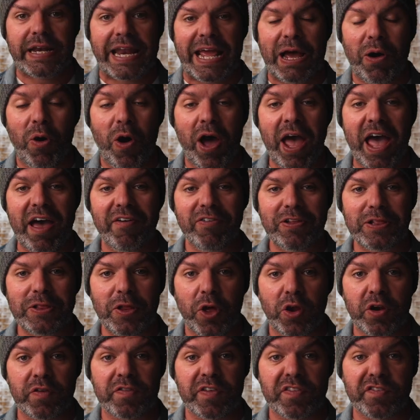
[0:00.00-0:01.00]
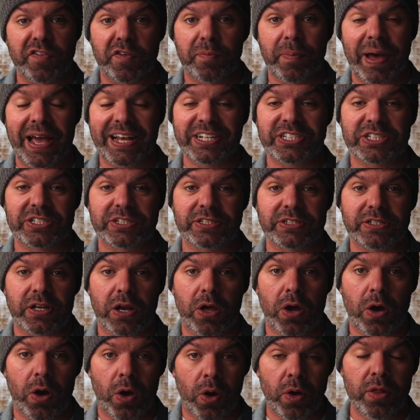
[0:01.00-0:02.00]
Now, I have a lot of information
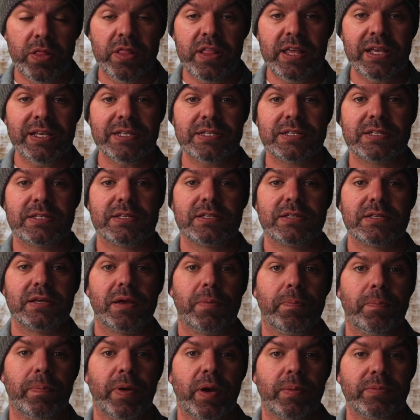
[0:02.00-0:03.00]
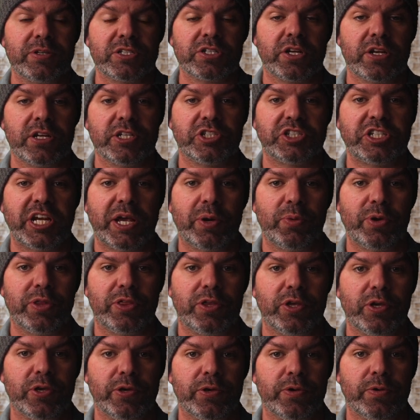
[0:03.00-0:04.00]
on this, but I'm just gonna share
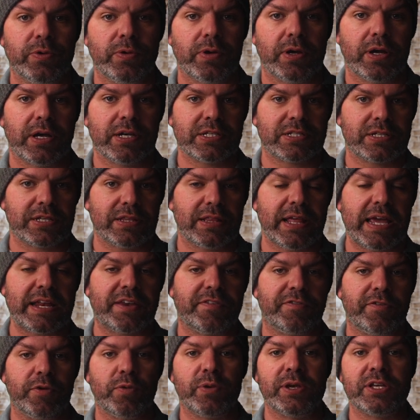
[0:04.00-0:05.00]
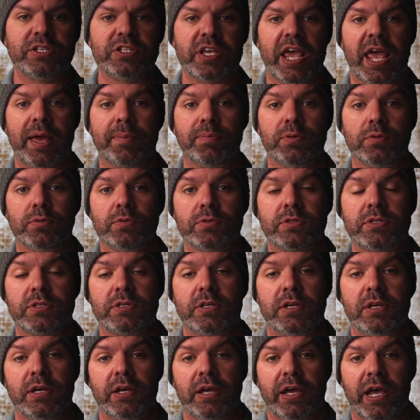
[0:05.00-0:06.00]
with you a select few
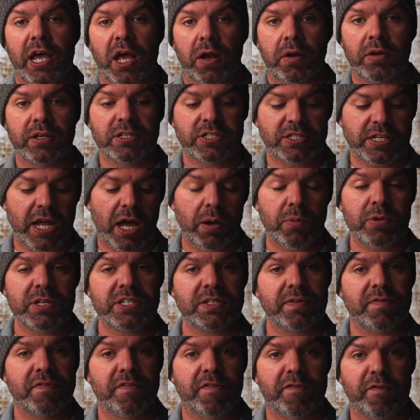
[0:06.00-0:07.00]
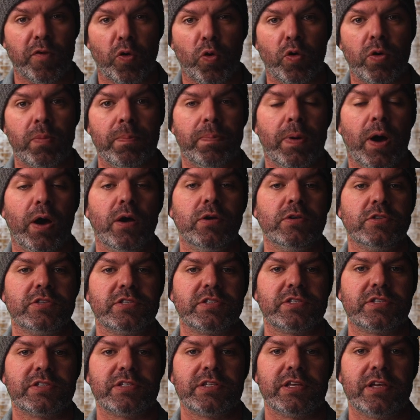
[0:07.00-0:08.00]
examples. I'm gonna start with some forum
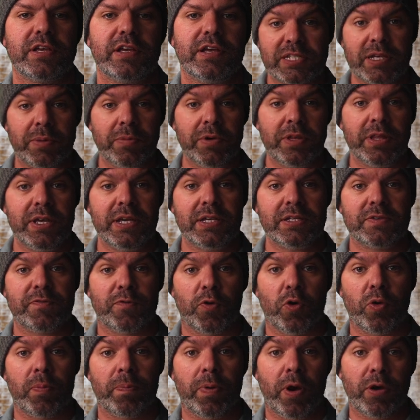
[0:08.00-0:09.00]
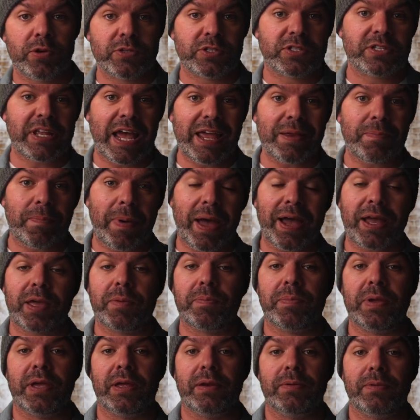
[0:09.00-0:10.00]
posts. Some of these forum posts date back a
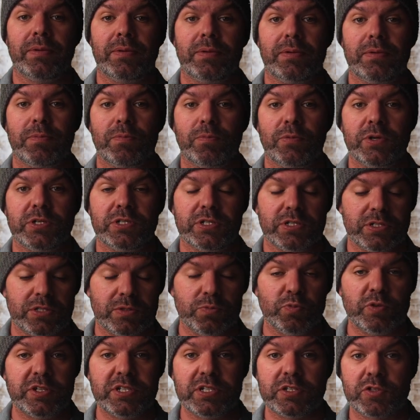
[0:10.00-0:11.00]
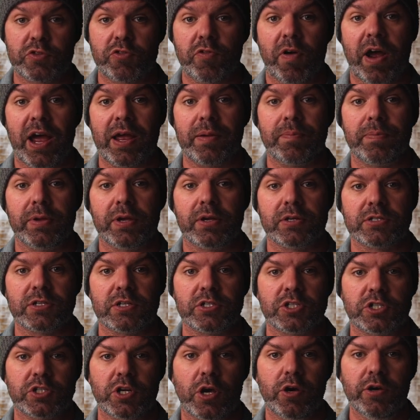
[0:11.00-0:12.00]
bit, which is great because
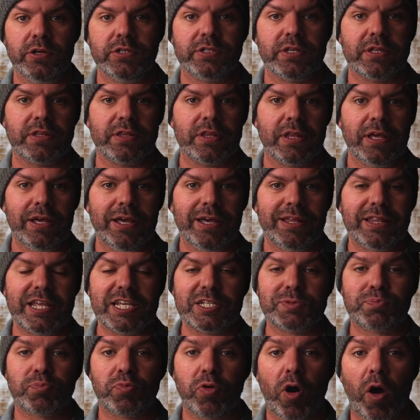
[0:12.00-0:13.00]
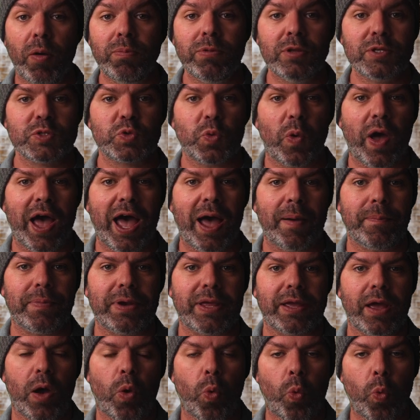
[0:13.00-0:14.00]
it shows that these problems were
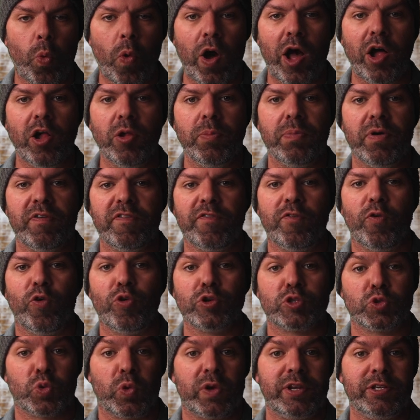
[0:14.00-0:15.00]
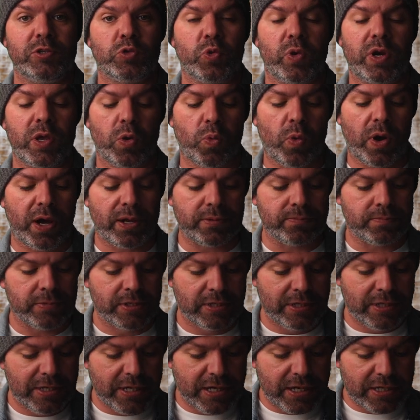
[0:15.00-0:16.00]
happening well before 2021.
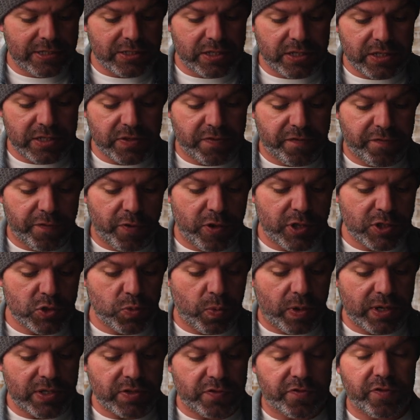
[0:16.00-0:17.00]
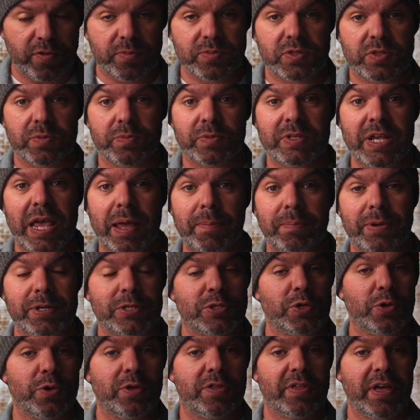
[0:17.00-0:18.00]
So this first one's from September
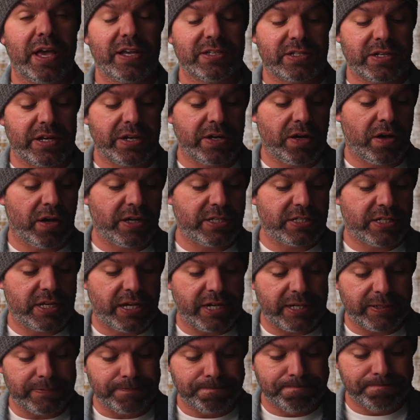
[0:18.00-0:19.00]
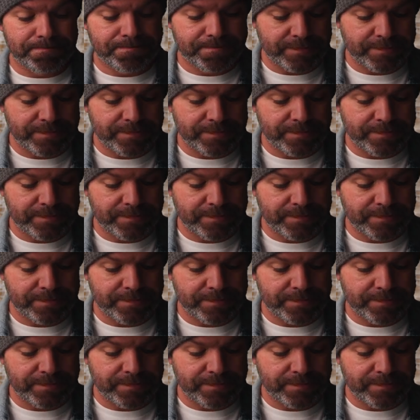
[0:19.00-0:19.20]
2019.